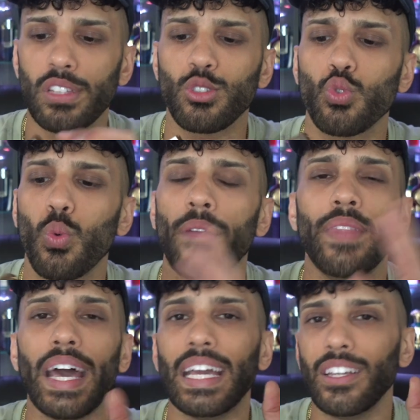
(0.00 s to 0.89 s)
This is
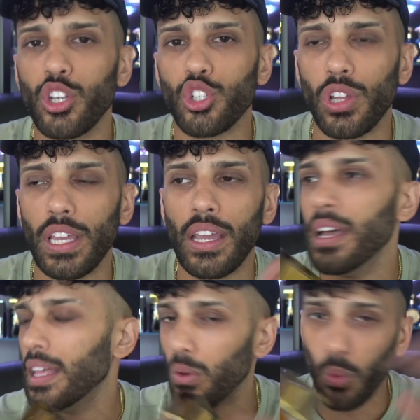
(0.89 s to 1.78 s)
one that initially
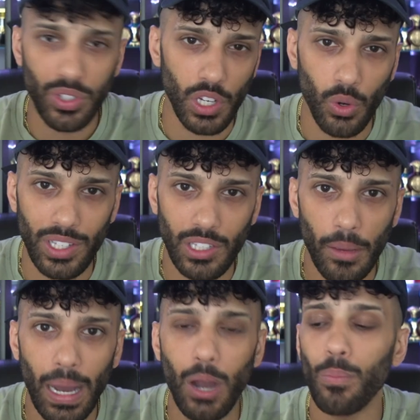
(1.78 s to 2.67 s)
wasn't crazy
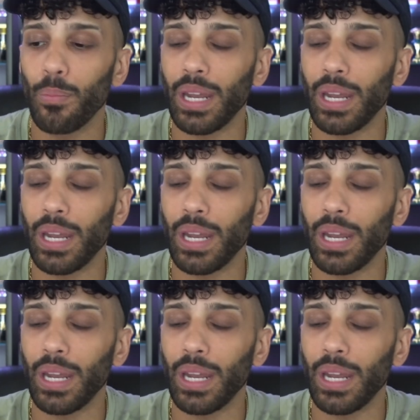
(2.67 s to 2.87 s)
about,